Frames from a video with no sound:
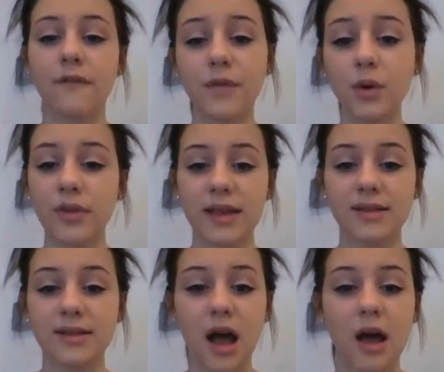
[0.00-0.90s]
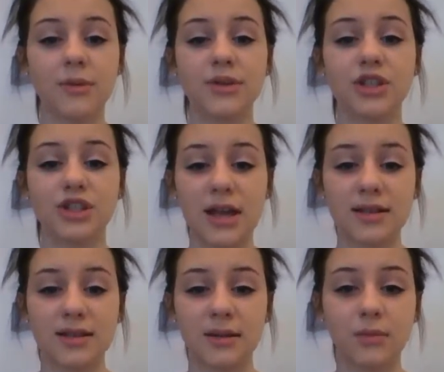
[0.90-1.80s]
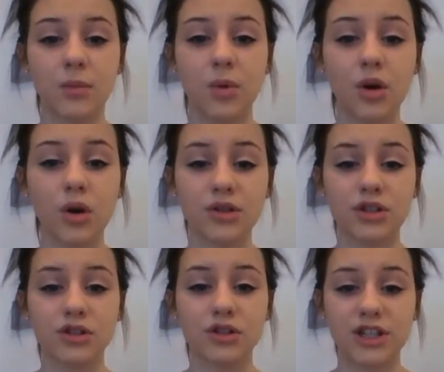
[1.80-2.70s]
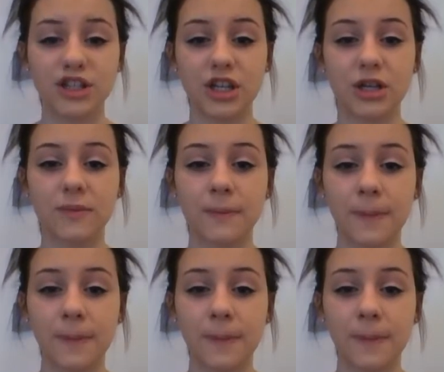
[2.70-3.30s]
For this, I would suggest that the more concentration